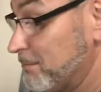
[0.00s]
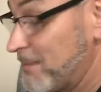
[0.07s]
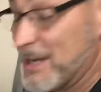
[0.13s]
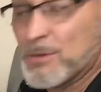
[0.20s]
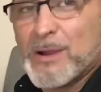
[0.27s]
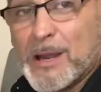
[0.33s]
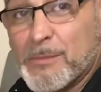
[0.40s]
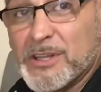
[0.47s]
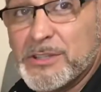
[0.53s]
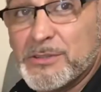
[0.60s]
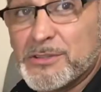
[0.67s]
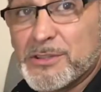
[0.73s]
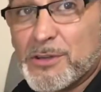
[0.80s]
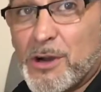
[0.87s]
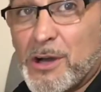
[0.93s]
My grandmother
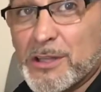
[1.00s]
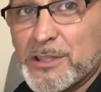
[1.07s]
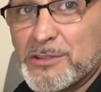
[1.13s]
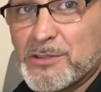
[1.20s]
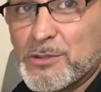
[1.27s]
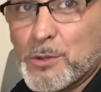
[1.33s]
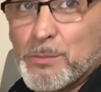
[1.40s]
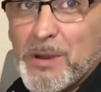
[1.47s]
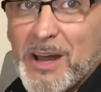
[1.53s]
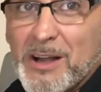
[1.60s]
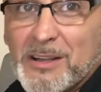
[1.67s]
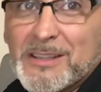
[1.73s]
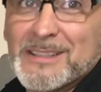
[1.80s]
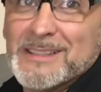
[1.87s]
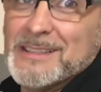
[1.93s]
used to call these
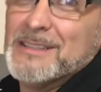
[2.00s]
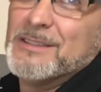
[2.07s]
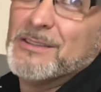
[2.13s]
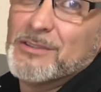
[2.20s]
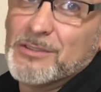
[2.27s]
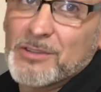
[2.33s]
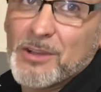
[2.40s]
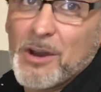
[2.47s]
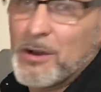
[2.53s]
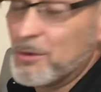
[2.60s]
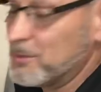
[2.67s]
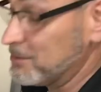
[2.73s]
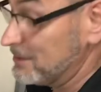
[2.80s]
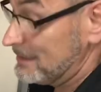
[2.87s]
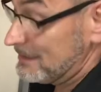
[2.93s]
scoopelle.
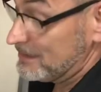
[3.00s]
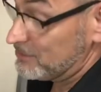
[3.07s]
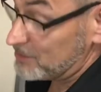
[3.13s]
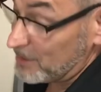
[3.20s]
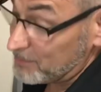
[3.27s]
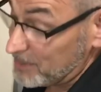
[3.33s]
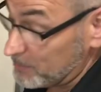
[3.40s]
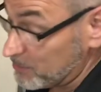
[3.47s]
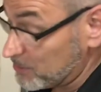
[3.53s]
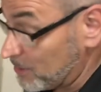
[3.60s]
So some people